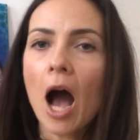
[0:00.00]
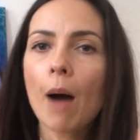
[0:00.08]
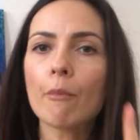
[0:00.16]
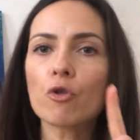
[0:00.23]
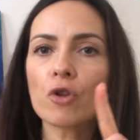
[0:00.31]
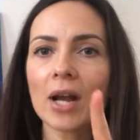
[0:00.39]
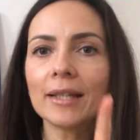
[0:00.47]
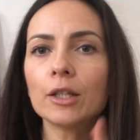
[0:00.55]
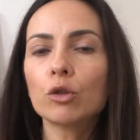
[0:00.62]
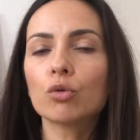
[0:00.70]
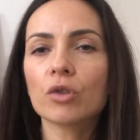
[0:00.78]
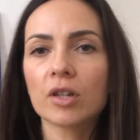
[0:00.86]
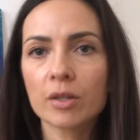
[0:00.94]
I'm ready
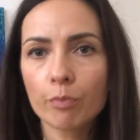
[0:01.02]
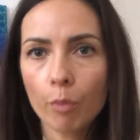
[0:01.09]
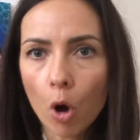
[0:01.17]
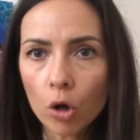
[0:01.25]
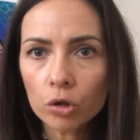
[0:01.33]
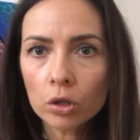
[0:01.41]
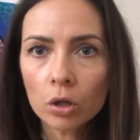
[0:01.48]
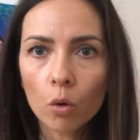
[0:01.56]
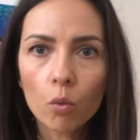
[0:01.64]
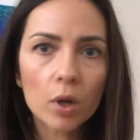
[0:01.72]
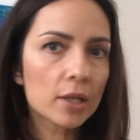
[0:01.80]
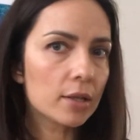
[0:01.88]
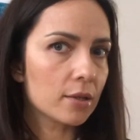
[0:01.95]
to respond
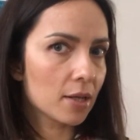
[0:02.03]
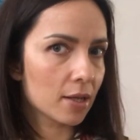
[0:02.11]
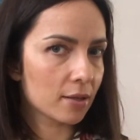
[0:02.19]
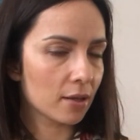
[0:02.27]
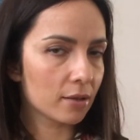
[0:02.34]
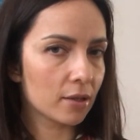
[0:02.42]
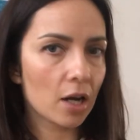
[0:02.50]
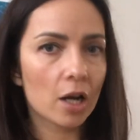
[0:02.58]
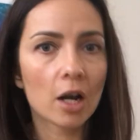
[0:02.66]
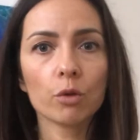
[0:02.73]
when it's necessary,